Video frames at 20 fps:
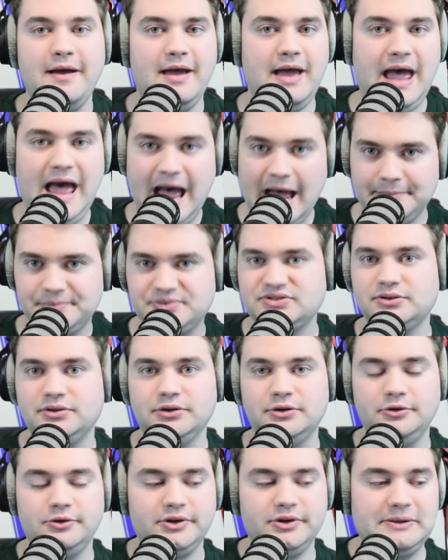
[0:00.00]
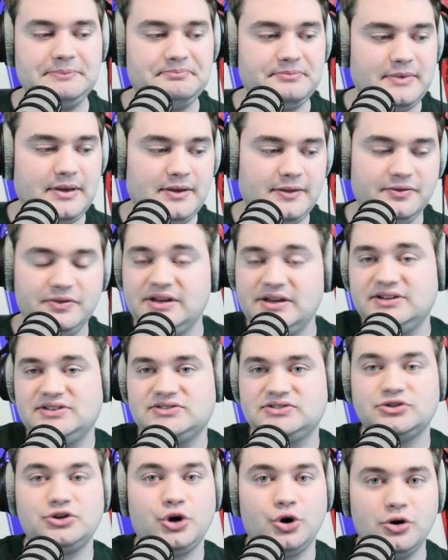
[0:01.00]
Absolutely.
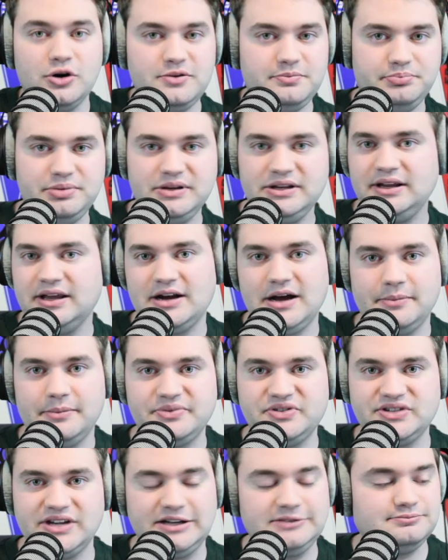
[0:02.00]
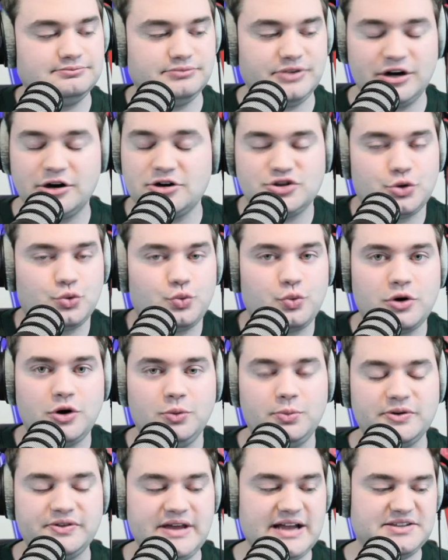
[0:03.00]
This could be an upset. There is a
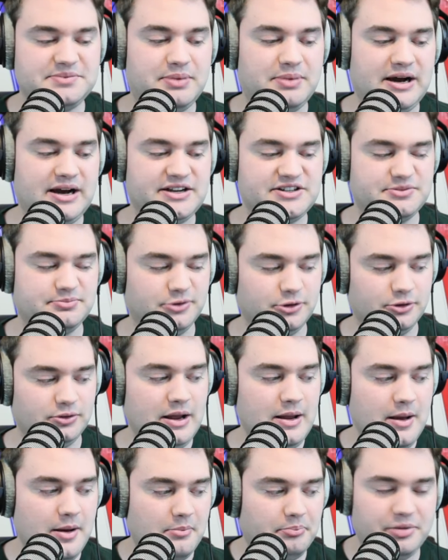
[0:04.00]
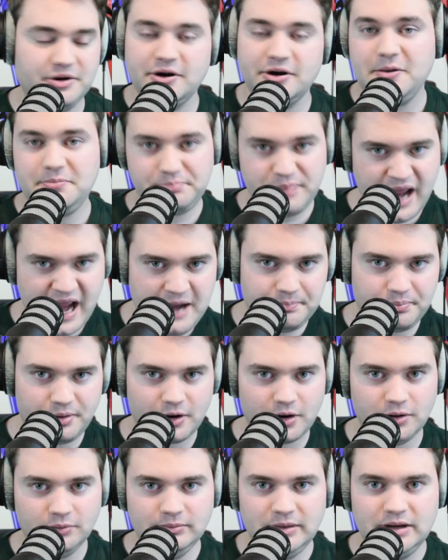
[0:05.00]
world where that's possible. But on
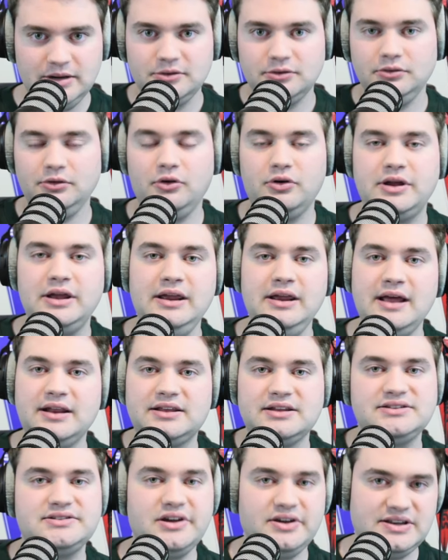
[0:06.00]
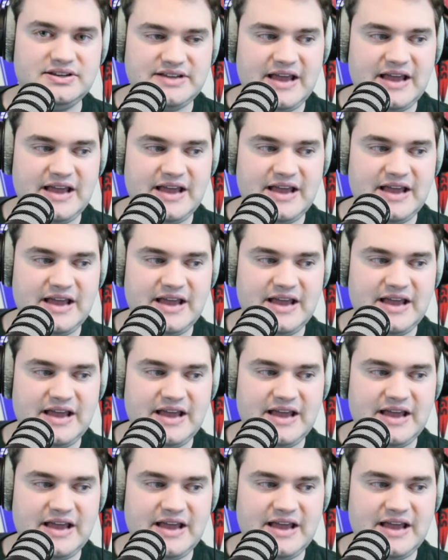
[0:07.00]
paper, looking at Kentucky's